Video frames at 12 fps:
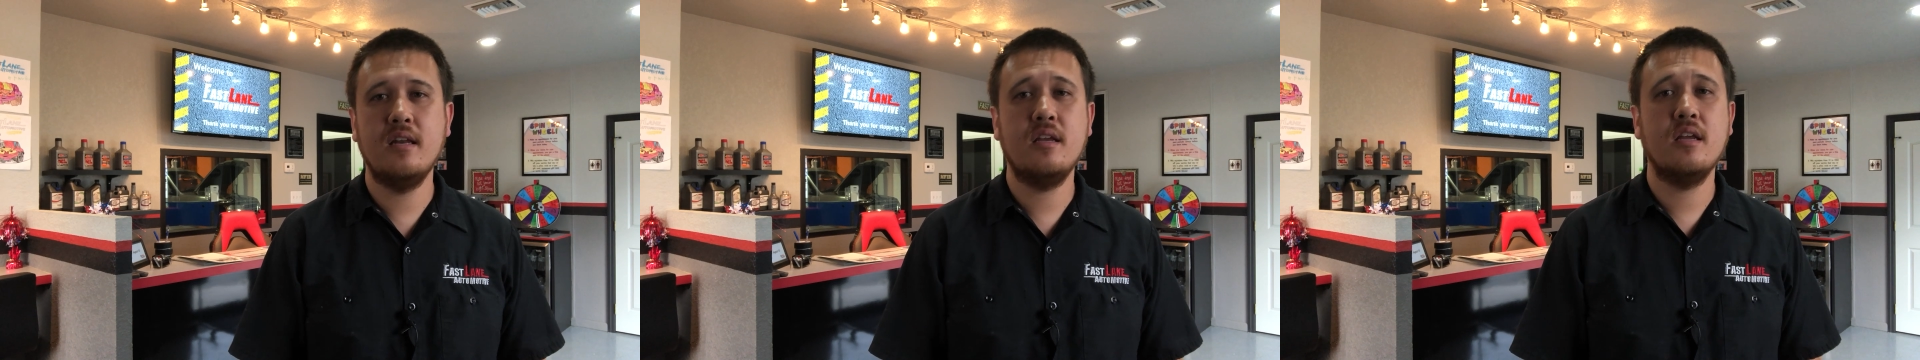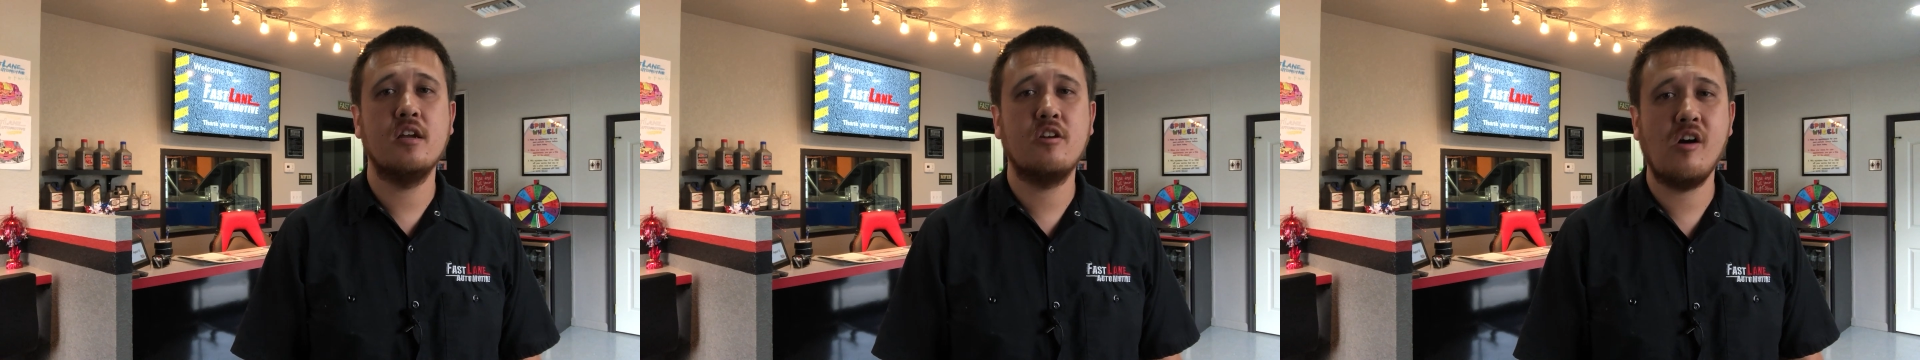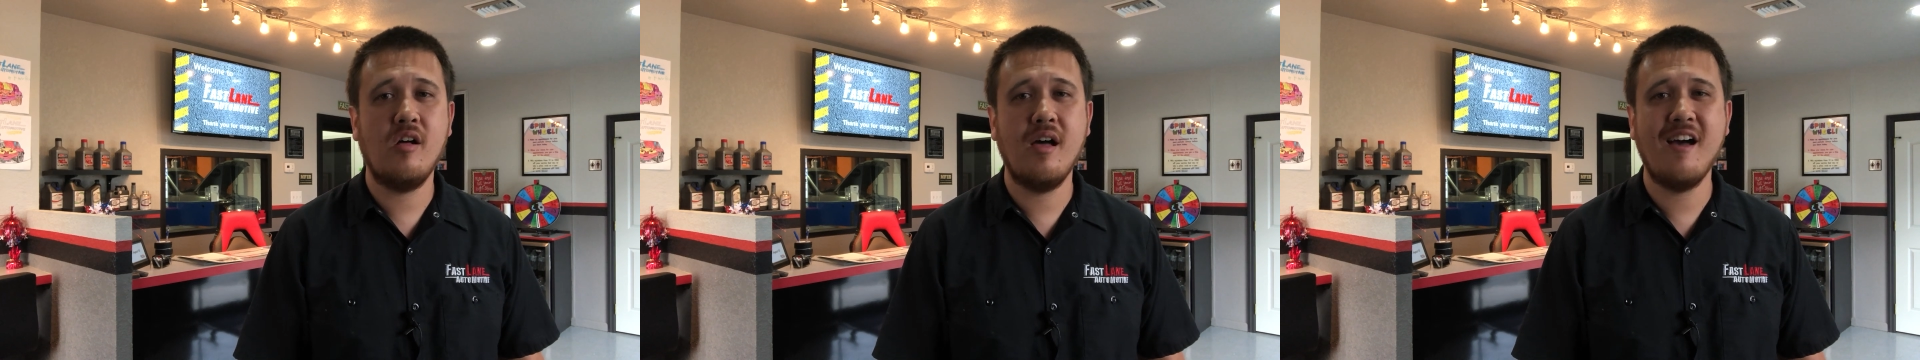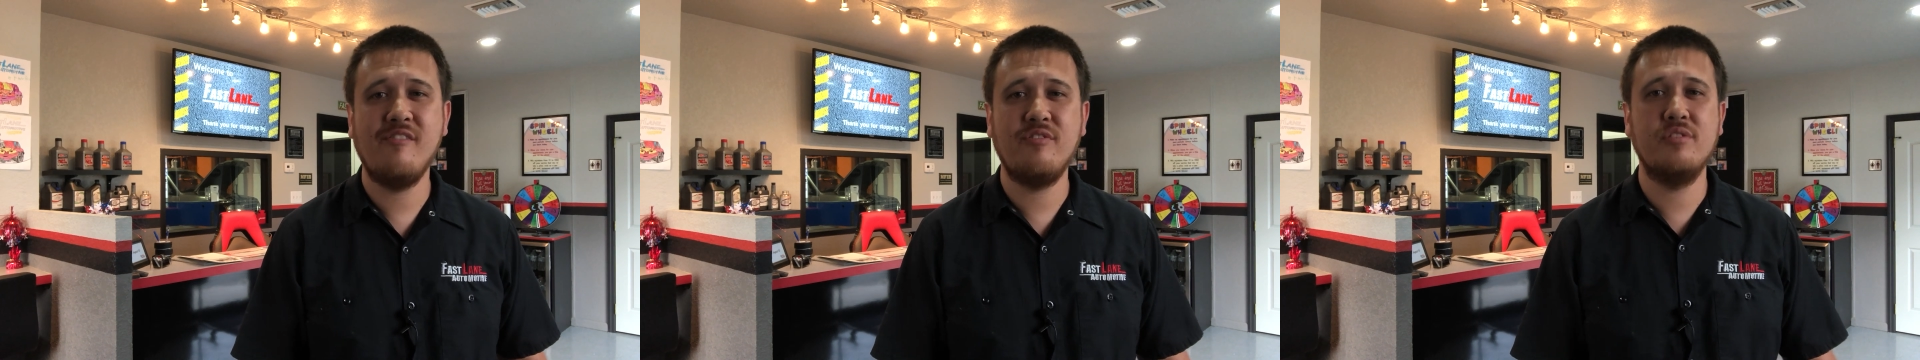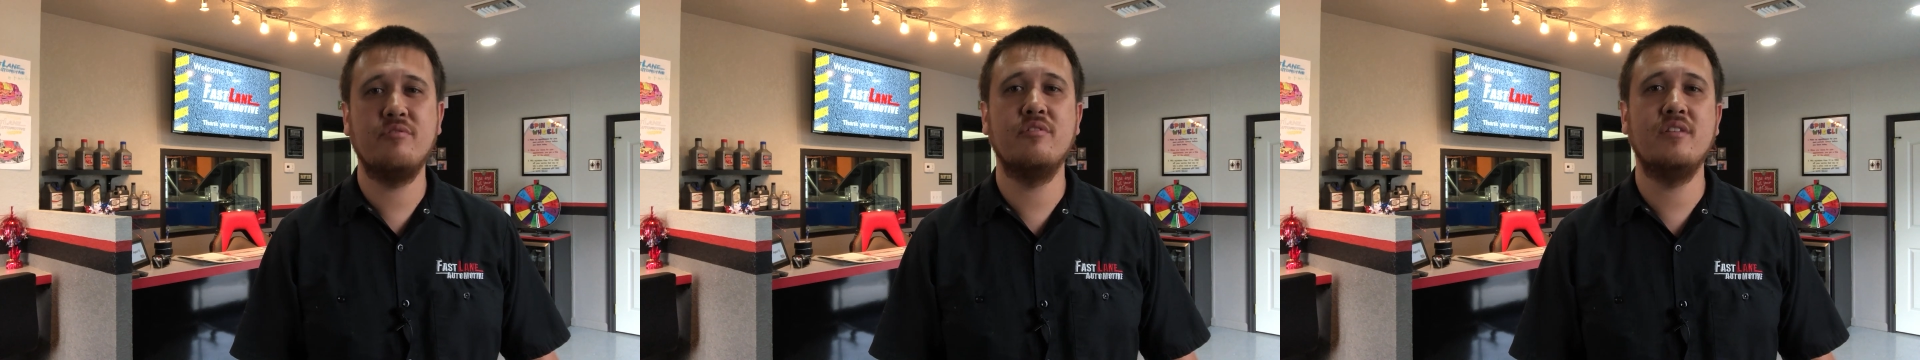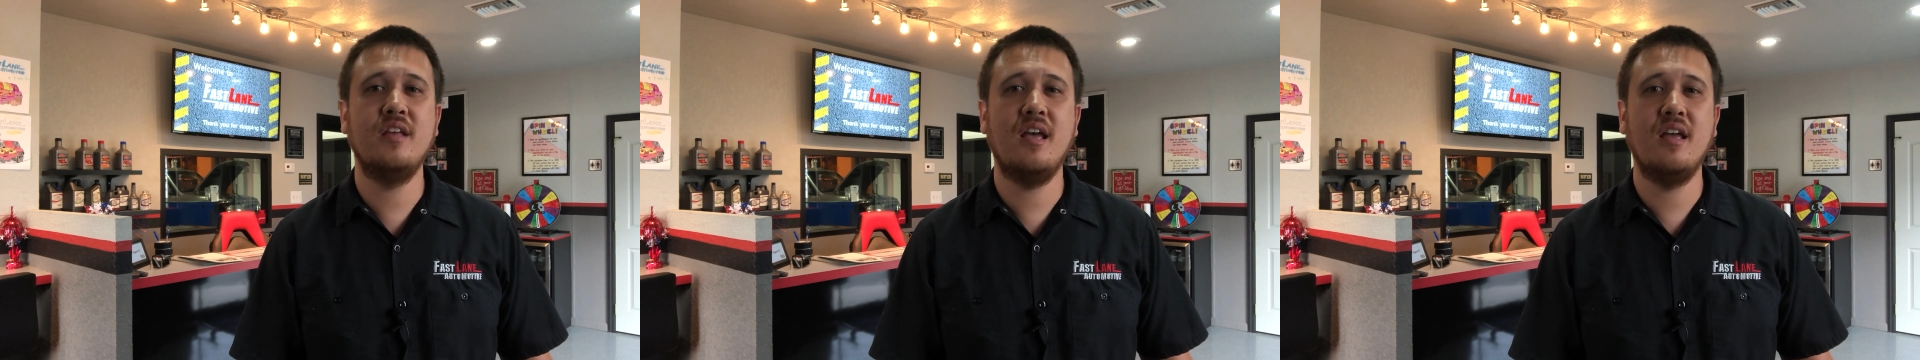and you get a call halfway through
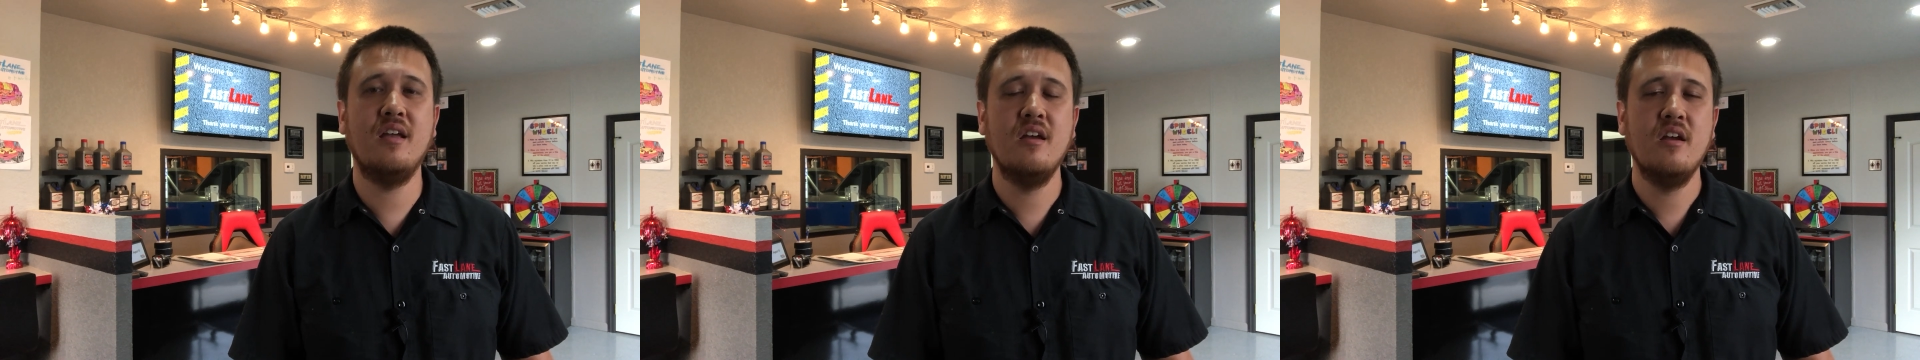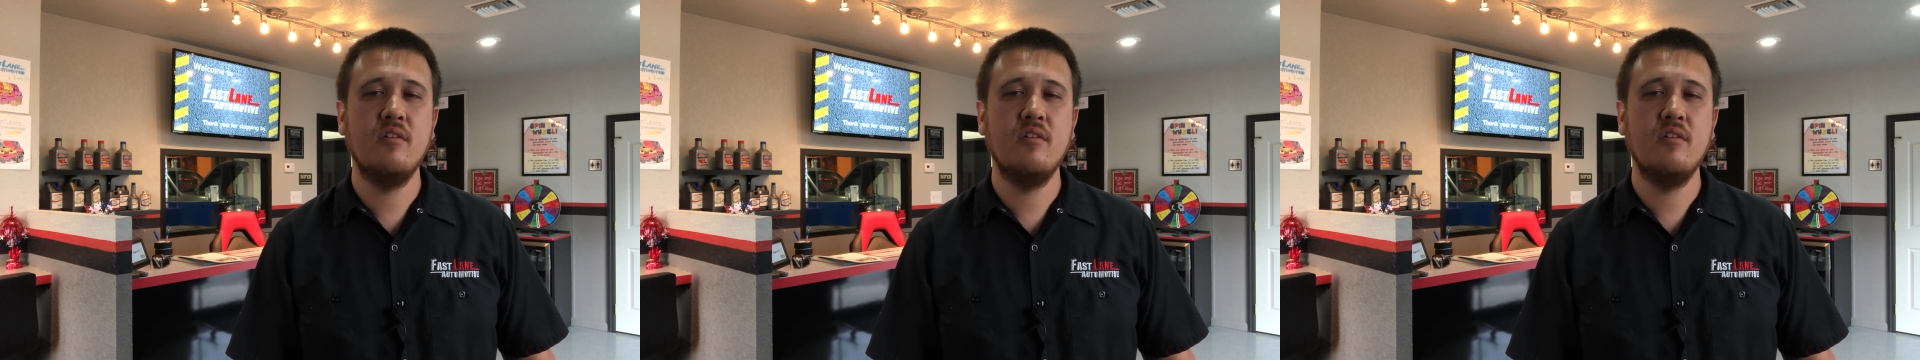the day